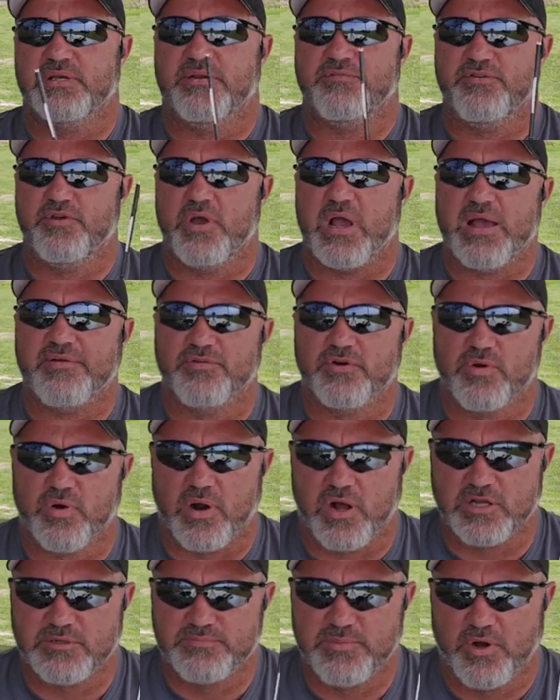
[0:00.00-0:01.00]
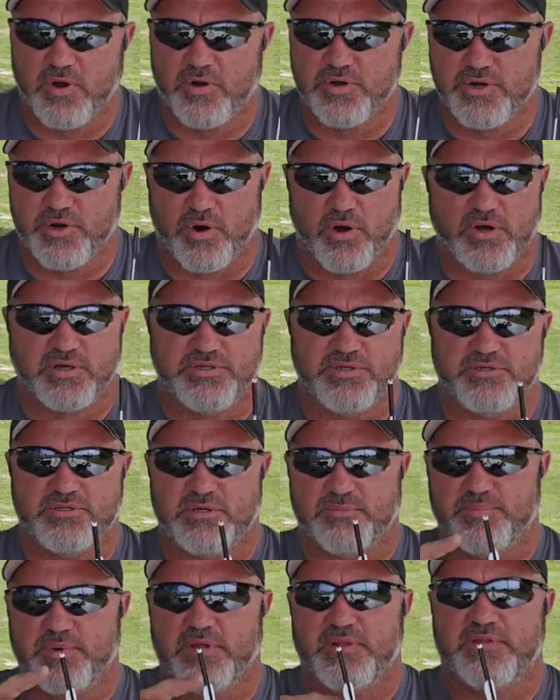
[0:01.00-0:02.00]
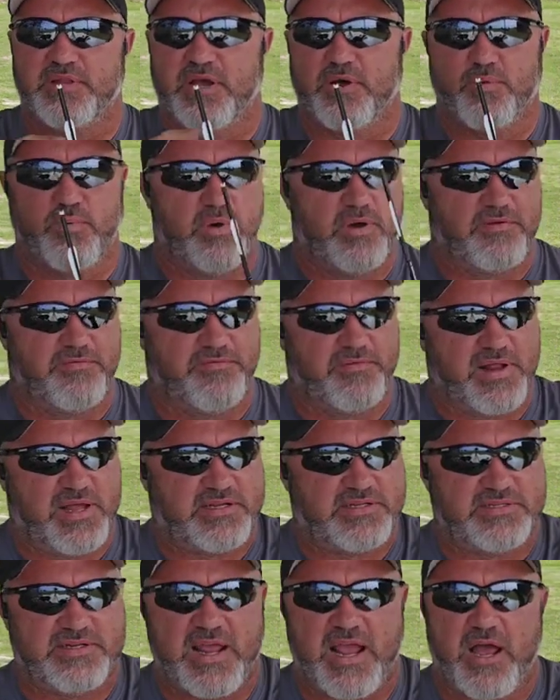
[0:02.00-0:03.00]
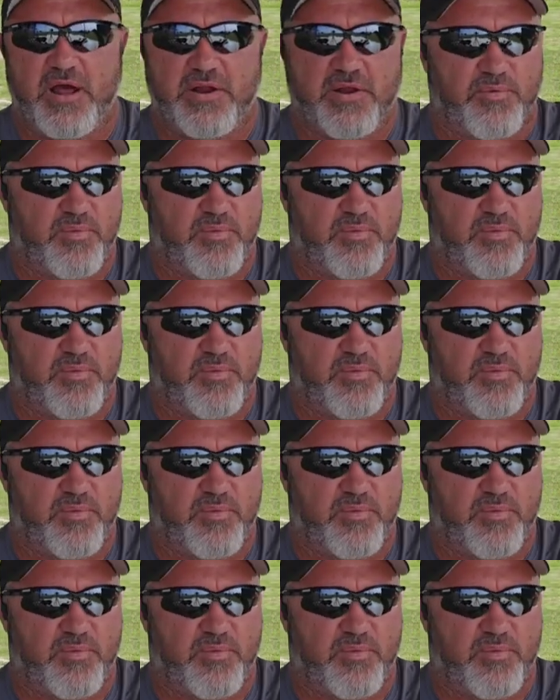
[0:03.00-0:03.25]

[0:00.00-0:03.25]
if you have a crossbow and you're always used to putting that 1 fletch down,